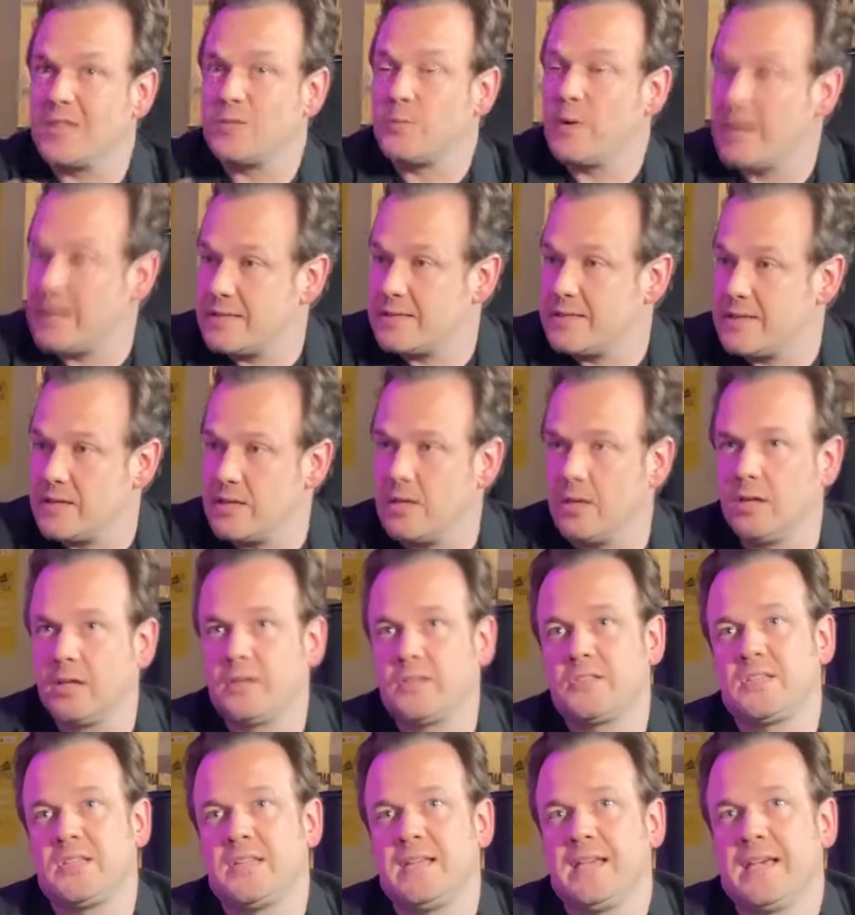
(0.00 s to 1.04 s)
So that's why it's
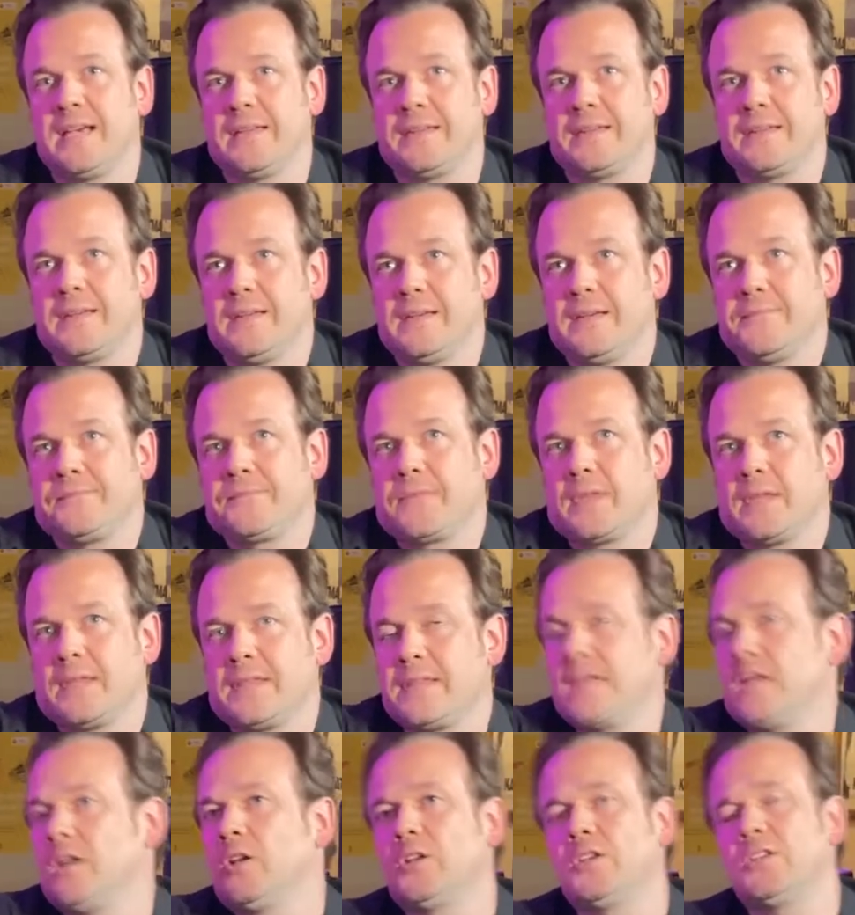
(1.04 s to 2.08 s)
theology, and
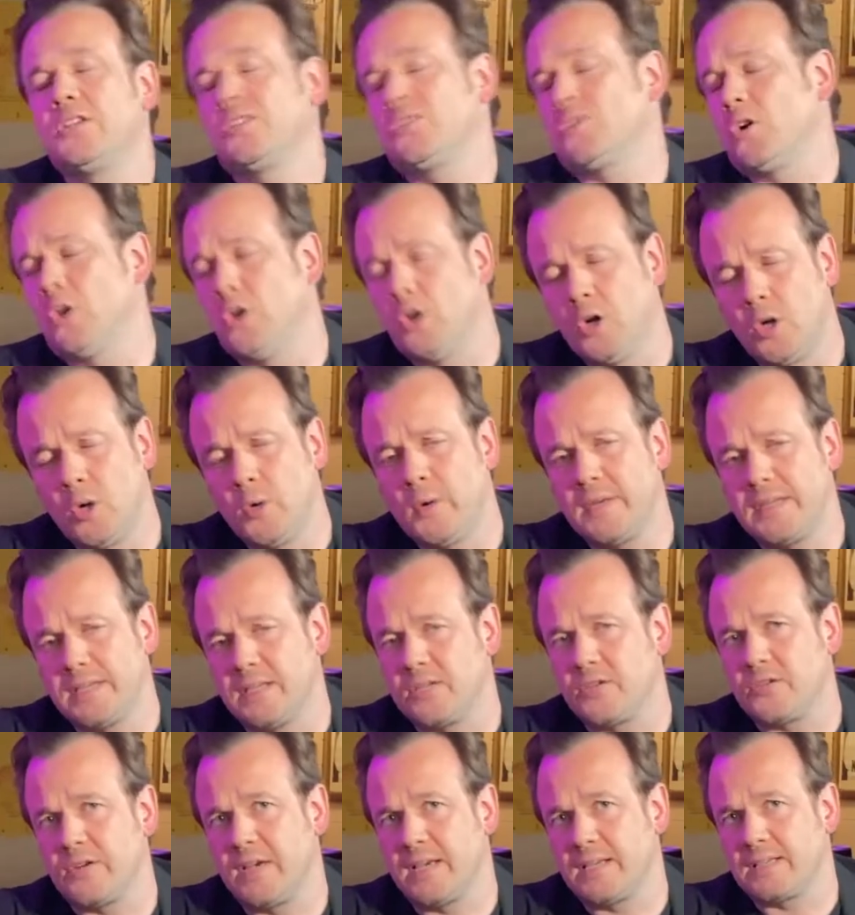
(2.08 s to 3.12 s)
theology is
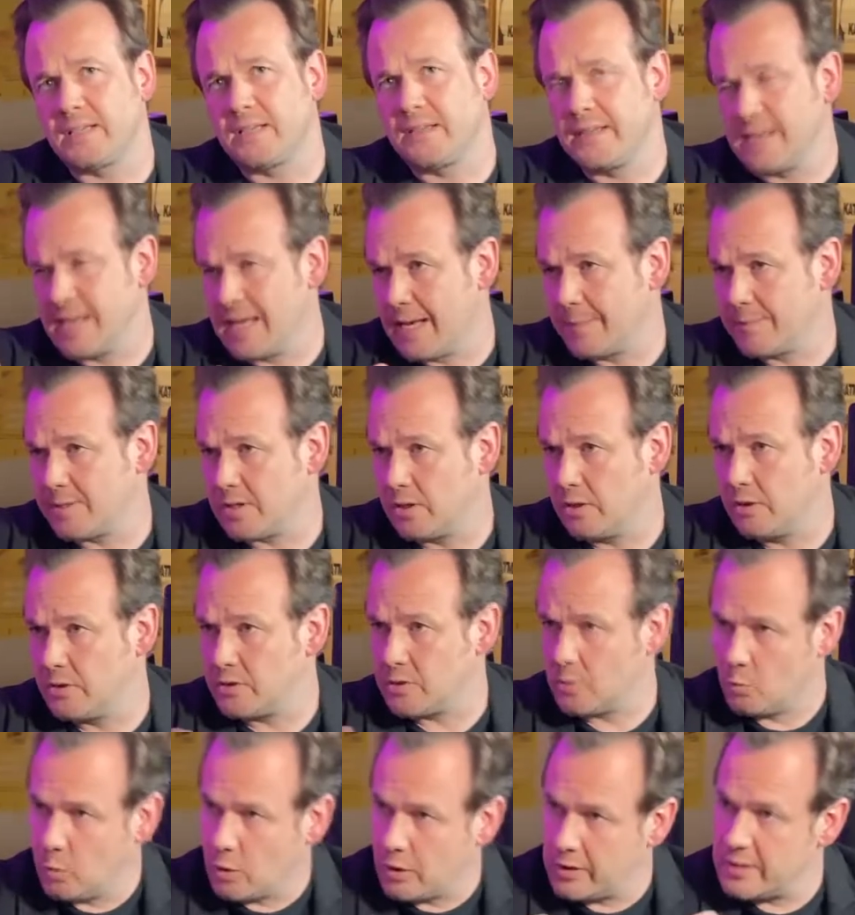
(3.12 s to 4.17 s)
always interested in the
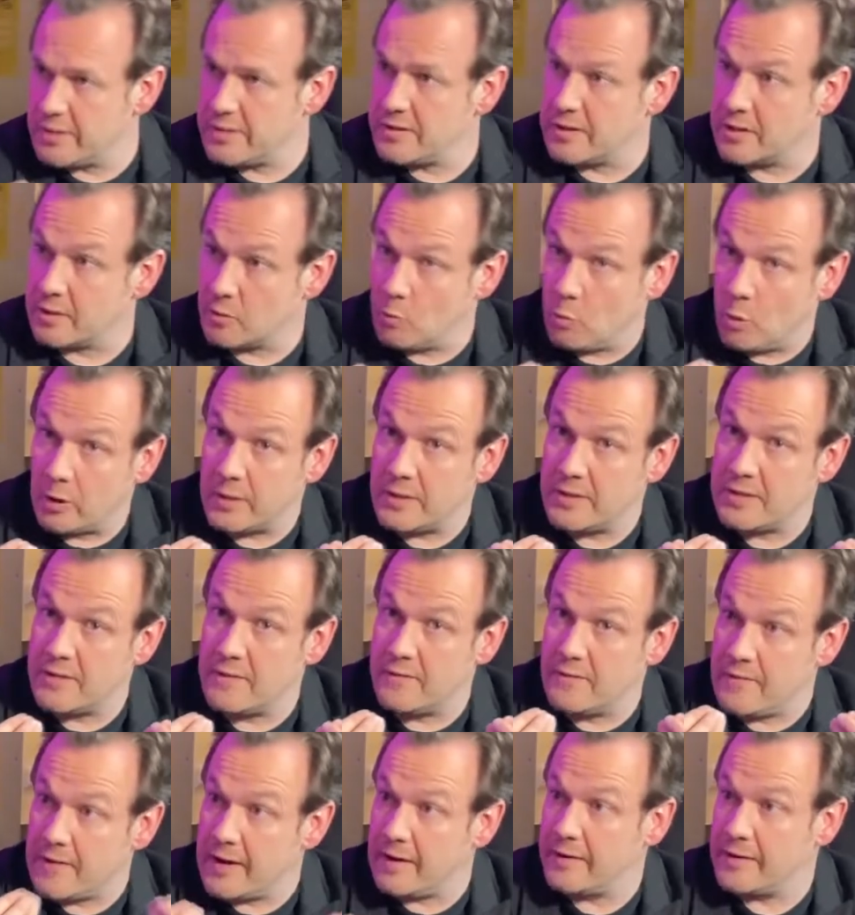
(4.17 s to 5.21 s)
absolute. What is
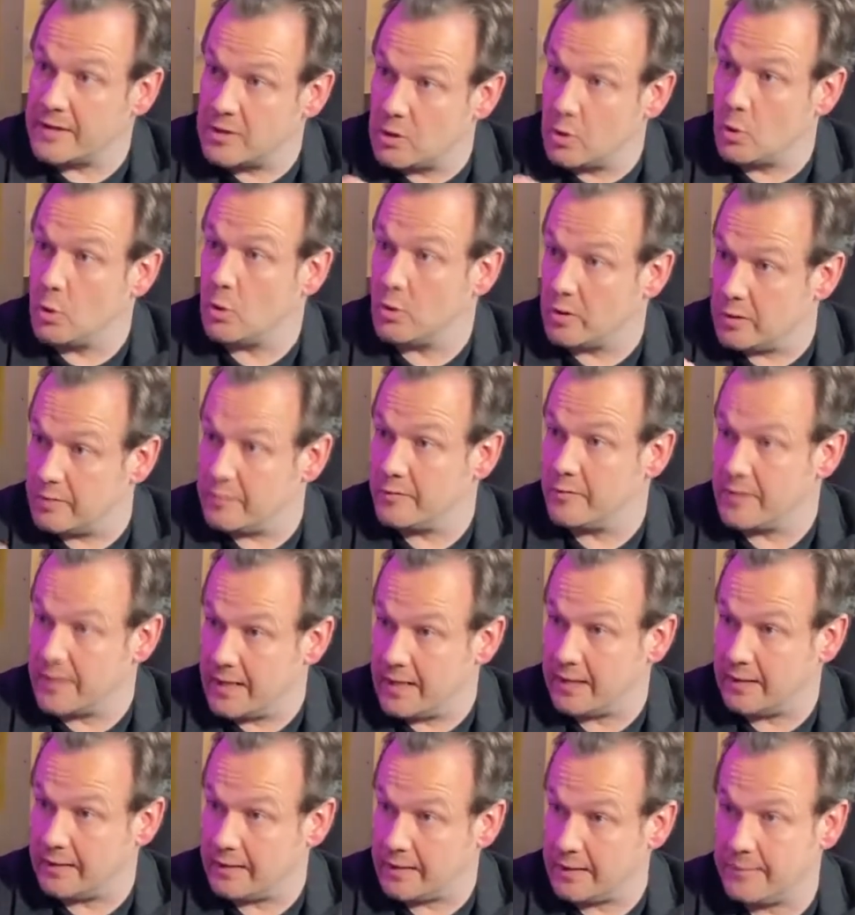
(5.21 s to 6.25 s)
the very core
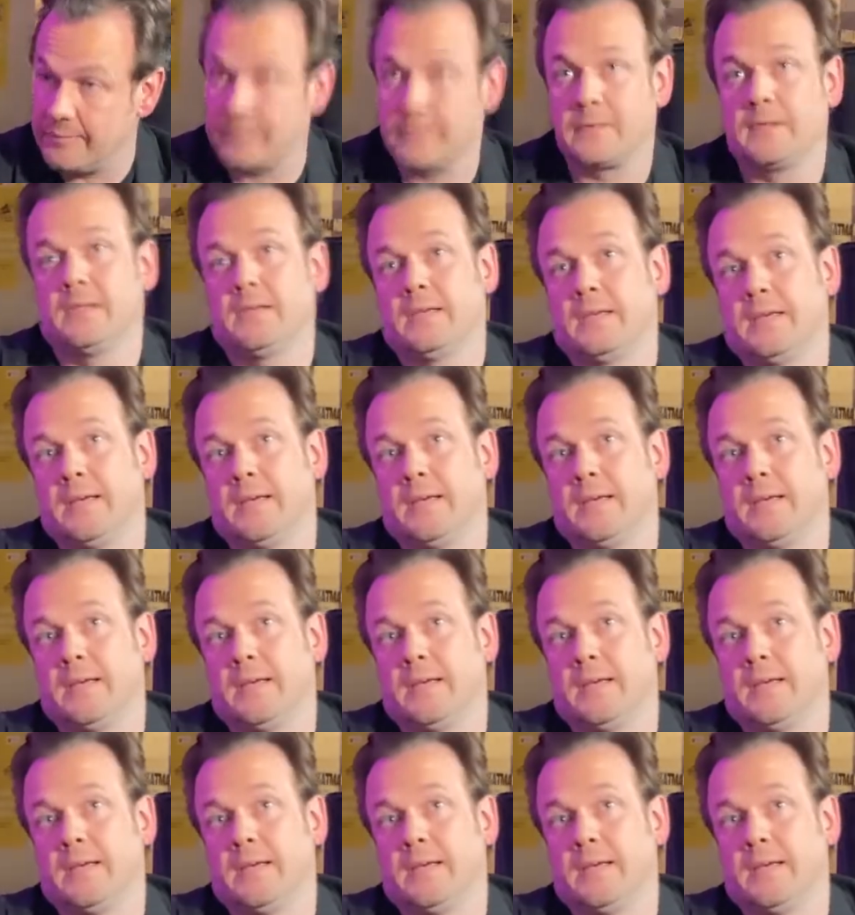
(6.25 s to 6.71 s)
of reality?